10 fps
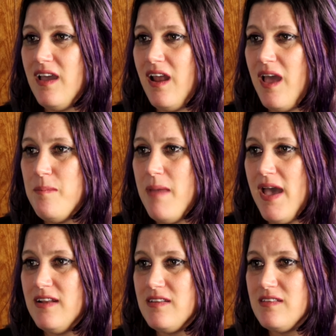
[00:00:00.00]
And I
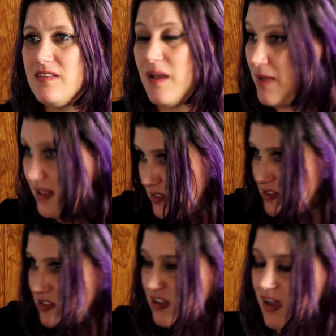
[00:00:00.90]
met
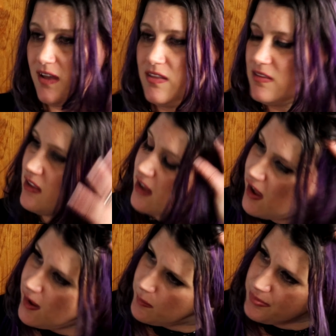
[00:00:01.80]
the
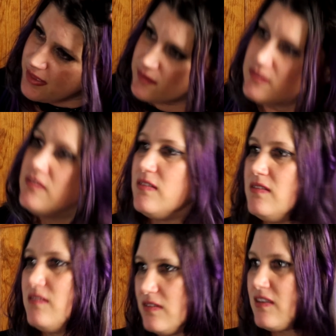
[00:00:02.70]
cop that
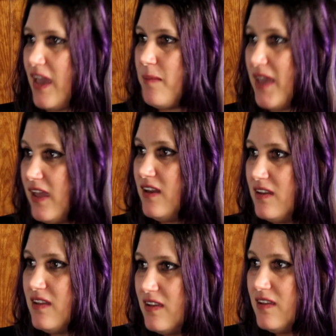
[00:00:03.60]
came in.
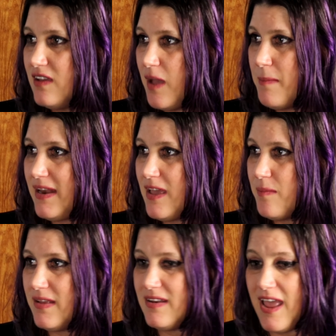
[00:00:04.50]
I met
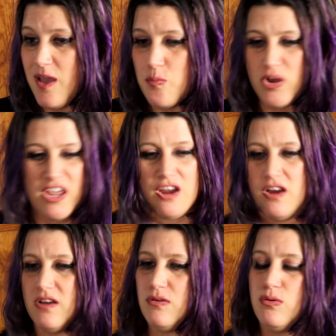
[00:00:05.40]
him at NAMM one
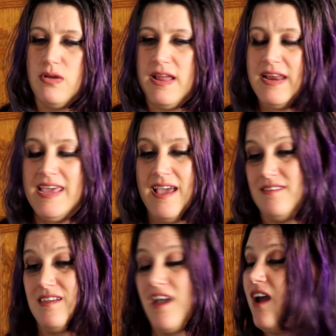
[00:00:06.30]
year, and he
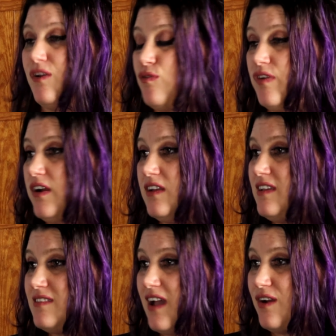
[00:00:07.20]
hasn't gotten over it.
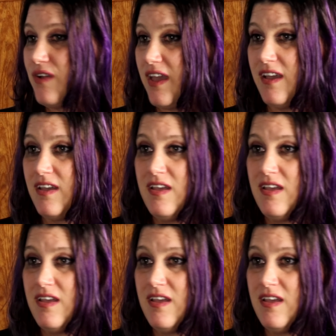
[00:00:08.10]
He's not okay.